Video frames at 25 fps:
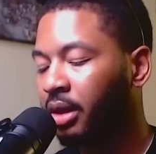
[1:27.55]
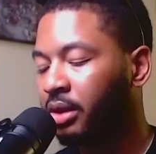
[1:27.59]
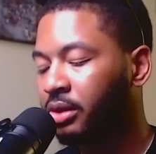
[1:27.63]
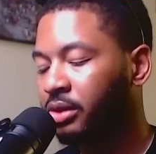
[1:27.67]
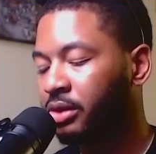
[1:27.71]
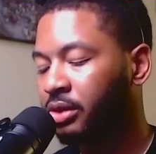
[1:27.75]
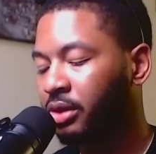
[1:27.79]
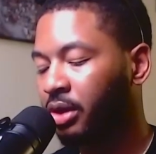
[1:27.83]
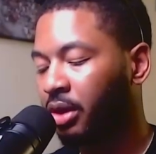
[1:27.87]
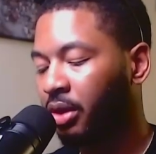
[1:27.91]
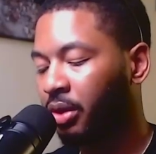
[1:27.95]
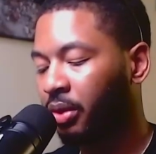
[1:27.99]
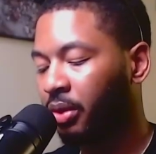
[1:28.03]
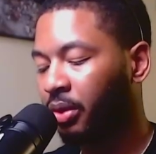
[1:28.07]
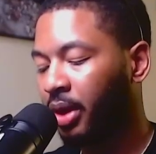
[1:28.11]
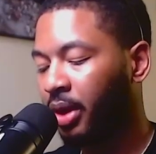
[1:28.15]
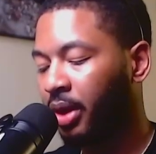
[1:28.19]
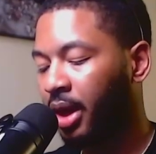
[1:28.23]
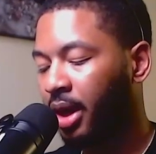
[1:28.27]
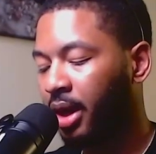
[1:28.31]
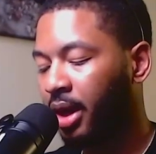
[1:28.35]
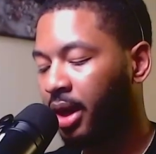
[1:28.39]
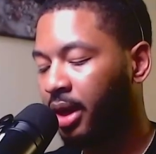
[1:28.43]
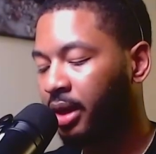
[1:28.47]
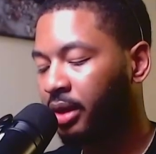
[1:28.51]
so
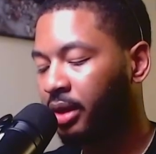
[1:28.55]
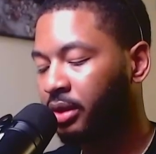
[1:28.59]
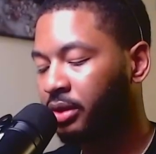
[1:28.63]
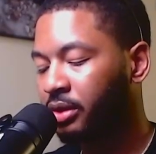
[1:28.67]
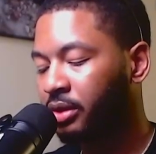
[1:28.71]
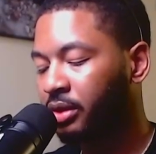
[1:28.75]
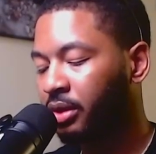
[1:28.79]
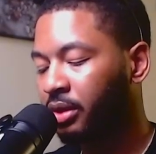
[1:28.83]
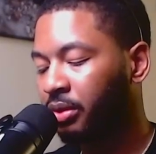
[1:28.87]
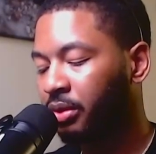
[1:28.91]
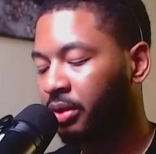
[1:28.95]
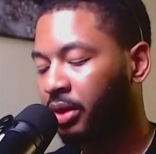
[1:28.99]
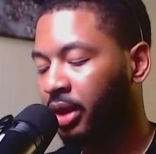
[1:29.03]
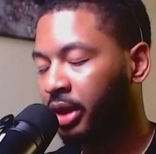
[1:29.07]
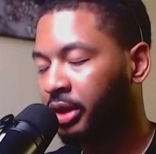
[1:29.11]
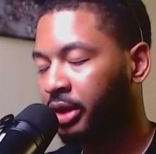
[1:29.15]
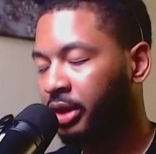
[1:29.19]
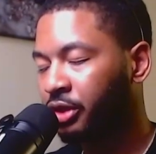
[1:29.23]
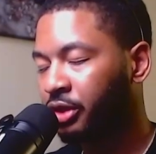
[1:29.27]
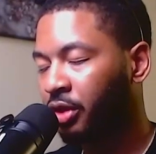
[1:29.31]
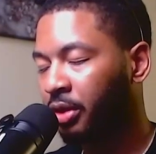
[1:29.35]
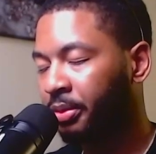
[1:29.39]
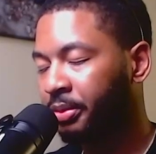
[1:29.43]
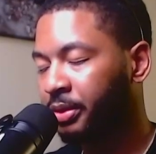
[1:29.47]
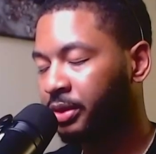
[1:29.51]
A
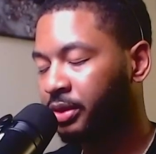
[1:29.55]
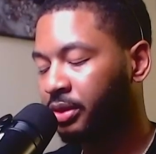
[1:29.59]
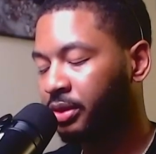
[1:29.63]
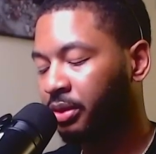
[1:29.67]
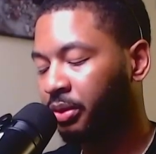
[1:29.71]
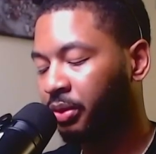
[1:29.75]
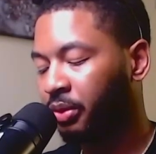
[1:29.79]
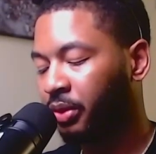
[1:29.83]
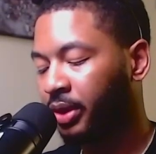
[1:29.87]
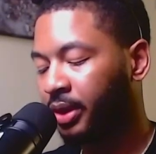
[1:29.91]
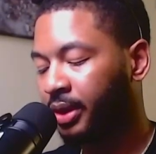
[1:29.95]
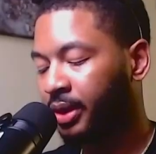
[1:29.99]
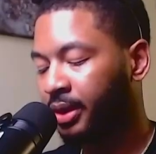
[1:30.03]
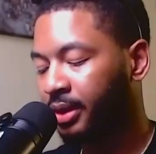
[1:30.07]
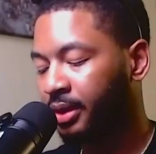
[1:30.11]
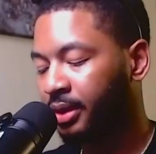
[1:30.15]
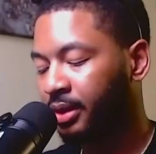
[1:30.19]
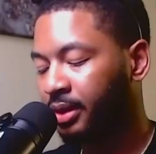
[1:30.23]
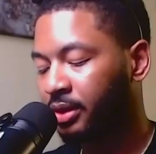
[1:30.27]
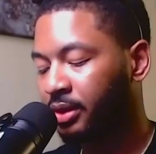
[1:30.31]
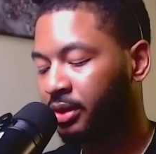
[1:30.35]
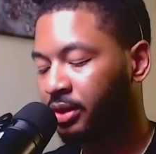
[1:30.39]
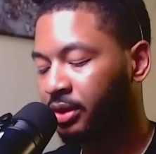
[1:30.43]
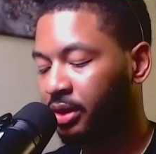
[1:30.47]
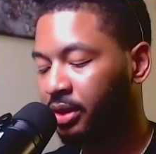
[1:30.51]
sharp is the 1,
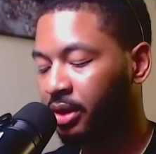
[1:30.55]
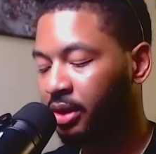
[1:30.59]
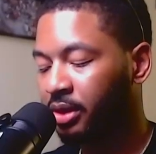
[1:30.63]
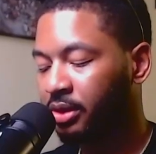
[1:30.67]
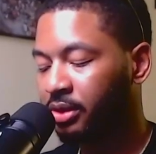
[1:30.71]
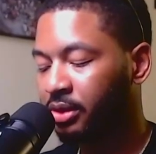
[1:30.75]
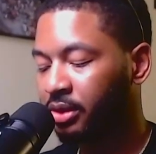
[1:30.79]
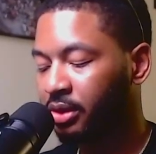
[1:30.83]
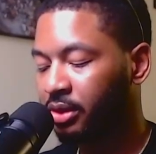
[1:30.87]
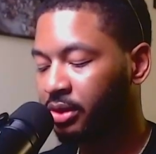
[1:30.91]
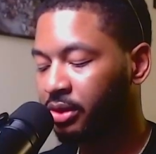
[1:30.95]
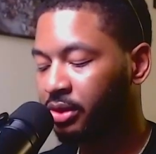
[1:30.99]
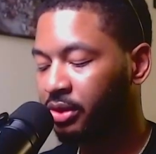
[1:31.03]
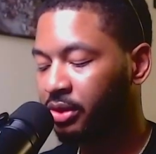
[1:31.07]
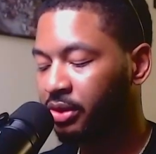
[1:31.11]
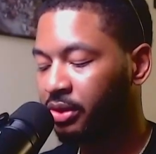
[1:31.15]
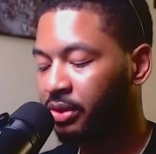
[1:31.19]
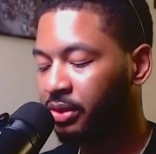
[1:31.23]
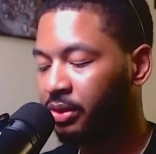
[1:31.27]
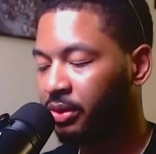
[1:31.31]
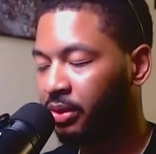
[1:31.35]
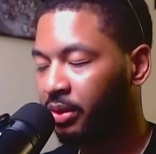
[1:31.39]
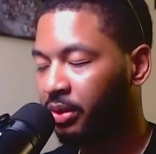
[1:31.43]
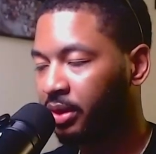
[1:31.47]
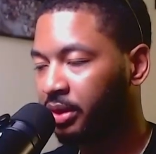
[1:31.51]
C is the
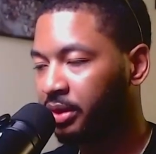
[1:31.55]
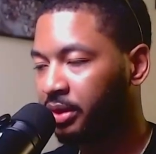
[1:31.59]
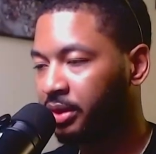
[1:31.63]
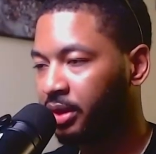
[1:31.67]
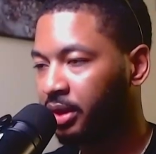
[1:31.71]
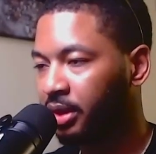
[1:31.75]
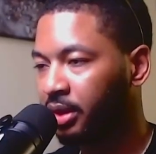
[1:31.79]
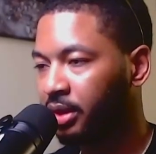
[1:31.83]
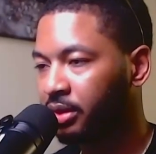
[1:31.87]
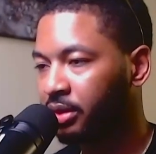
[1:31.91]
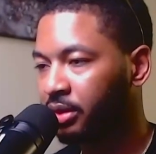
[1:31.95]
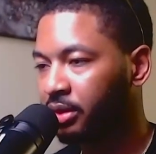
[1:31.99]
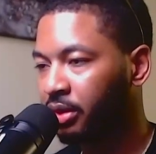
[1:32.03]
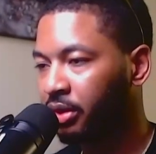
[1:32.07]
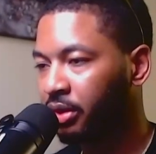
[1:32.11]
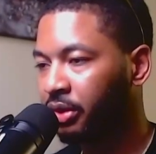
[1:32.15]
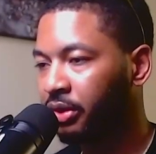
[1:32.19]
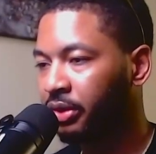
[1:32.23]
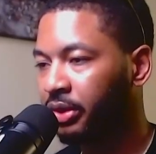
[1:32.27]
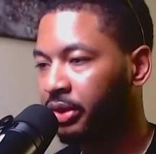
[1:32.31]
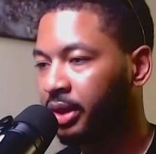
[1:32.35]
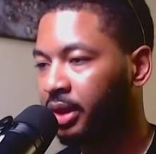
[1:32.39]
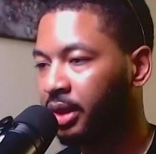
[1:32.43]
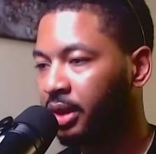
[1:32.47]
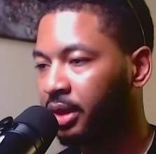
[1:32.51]
2, D is the
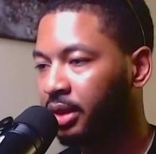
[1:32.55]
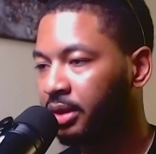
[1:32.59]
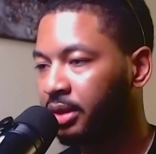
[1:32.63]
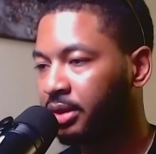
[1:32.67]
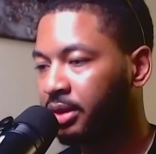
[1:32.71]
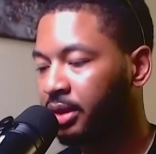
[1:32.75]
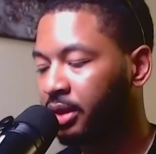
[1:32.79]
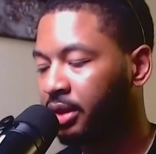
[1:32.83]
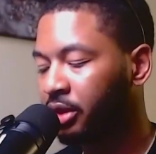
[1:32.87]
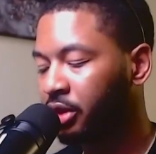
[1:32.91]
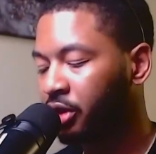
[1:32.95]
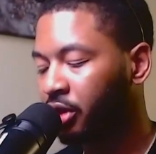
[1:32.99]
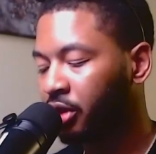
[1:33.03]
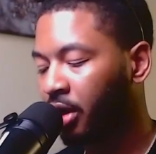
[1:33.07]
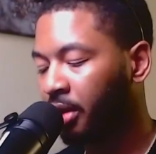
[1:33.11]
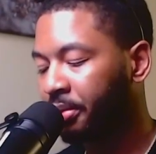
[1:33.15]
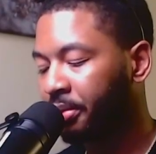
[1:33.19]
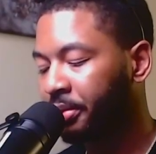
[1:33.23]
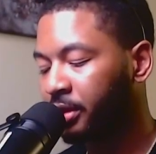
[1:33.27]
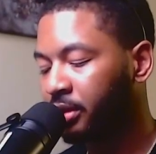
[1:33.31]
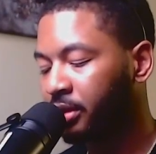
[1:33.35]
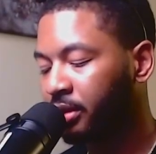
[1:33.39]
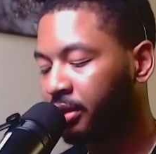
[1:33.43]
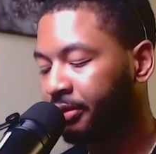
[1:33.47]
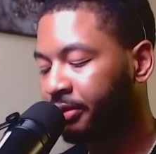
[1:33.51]
3, D sharp
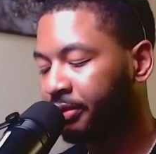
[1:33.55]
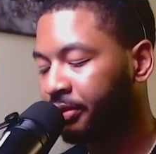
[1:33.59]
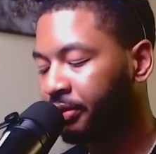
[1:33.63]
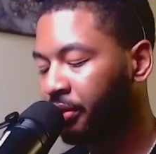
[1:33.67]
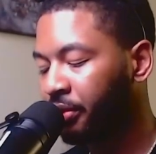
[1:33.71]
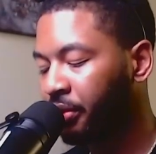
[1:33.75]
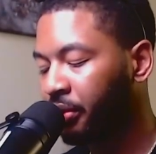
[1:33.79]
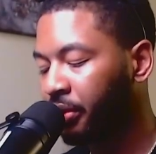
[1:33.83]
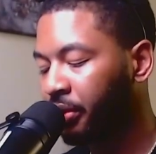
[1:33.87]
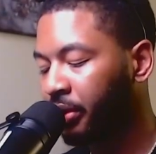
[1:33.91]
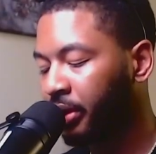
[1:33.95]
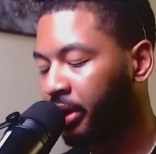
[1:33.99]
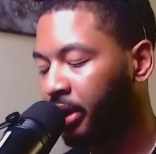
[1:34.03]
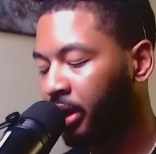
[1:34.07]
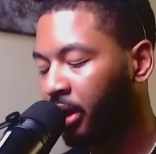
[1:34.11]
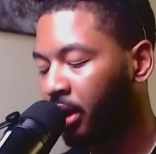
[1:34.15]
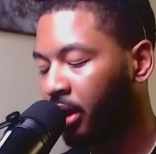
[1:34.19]
is the 4,